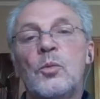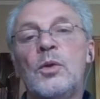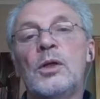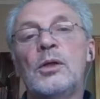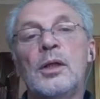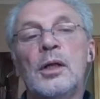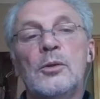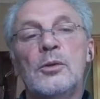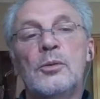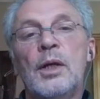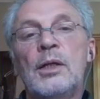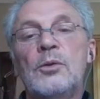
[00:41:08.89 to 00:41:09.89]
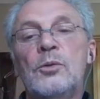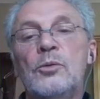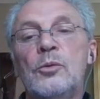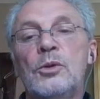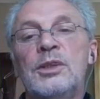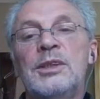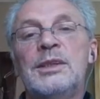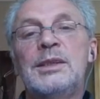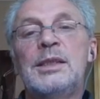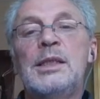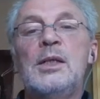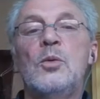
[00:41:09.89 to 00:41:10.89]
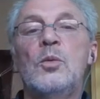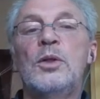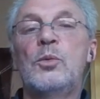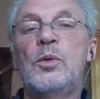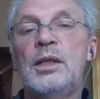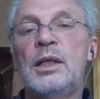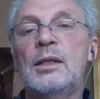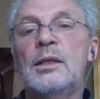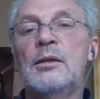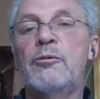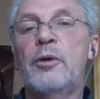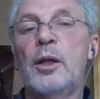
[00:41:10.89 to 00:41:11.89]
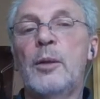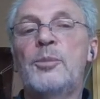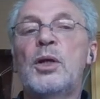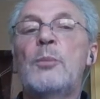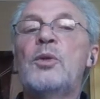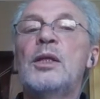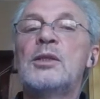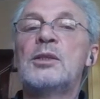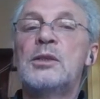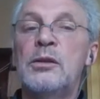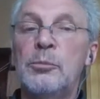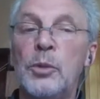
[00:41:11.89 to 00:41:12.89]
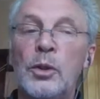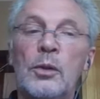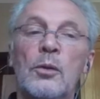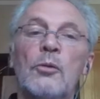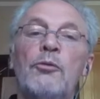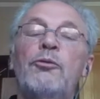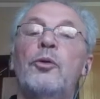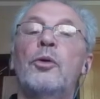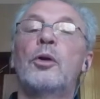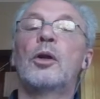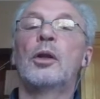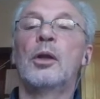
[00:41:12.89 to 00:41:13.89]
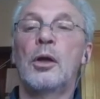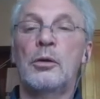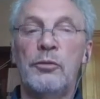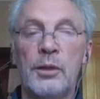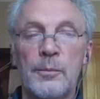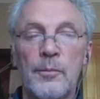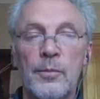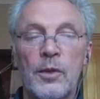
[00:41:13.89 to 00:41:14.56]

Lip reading: We are now trying to see whether we can develop something similar for larvae.